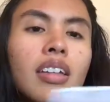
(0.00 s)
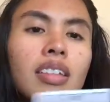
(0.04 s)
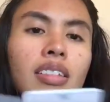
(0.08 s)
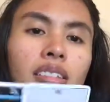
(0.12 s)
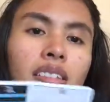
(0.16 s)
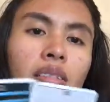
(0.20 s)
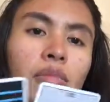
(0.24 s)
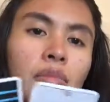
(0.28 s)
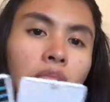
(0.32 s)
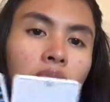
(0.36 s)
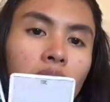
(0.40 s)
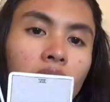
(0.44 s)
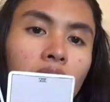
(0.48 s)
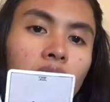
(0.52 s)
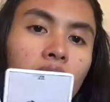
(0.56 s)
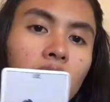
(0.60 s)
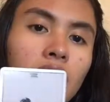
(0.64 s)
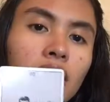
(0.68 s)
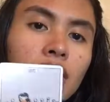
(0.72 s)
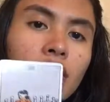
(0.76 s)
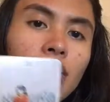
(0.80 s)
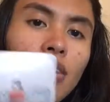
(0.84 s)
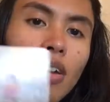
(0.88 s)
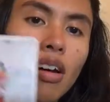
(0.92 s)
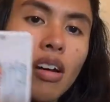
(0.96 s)
To me,
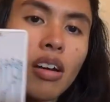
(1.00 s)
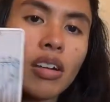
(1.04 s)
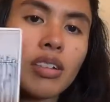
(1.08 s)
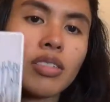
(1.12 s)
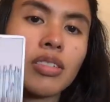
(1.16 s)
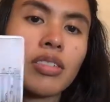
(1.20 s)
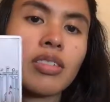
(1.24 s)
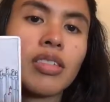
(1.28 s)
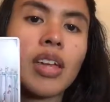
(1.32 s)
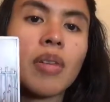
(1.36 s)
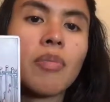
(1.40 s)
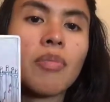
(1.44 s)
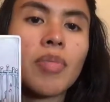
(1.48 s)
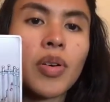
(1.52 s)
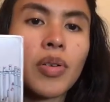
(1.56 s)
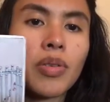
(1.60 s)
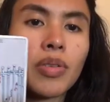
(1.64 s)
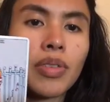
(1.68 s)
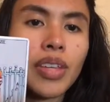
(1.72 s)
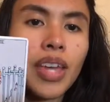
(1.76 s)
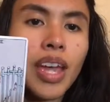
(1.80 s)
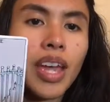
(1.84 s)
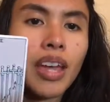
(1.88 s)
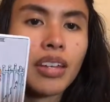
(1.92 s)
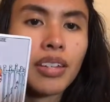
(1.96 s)
these cards, they
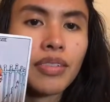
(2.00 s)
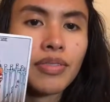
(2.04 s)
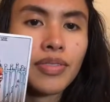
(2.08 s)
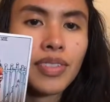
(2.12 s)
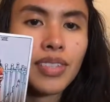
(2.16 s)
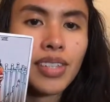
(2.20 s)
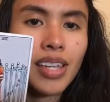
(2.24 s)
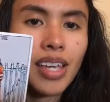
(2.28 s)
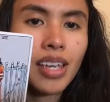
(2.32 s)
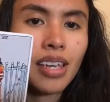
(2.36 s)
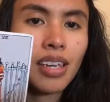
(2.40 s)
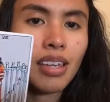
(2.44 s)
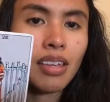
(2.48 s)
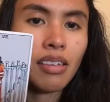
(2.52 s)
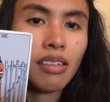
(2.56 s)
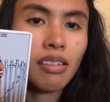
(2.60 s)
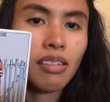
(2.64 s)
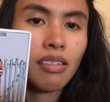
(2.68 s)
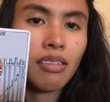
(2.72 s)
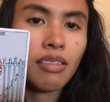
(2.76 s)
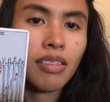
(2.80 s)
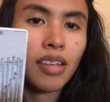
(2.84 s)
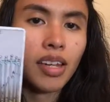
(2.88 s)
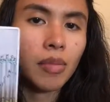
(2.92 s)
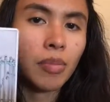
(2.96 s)
both kind of say,
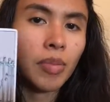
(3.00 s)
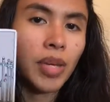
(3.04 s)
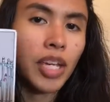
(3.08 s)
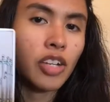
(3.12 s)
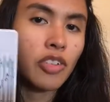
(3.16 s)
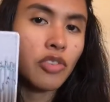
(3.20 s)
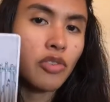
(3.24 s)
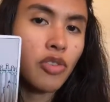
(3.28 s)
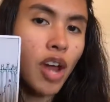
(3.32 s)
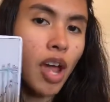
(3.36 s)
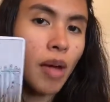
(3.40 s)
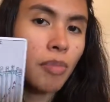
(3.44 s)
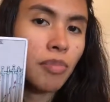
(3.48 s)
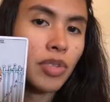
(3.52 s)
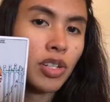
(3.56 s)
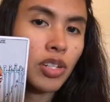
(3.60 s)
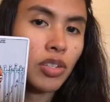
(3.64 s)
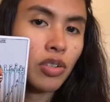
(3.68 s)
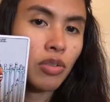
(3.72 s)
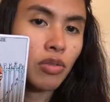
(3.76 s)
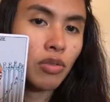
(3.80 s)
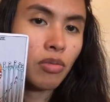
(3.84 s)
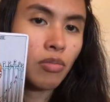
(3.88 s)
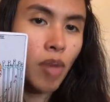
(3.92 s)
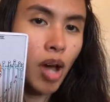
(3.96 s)
like, being trapped in
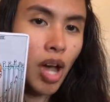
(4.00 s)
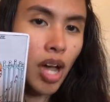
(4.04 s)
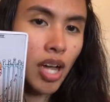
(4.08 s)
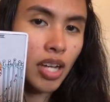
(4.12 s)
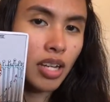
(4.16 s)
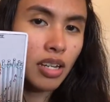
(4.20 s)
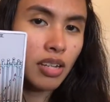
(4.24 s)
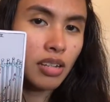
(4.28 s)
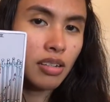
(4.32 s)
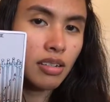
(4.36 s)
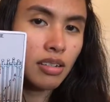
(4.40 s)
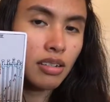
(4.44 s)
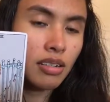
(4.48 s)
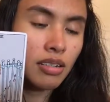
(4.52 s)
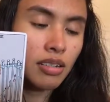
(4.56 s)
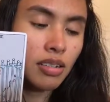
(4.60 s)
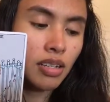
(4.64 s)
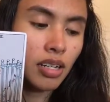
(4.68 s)
your own mind.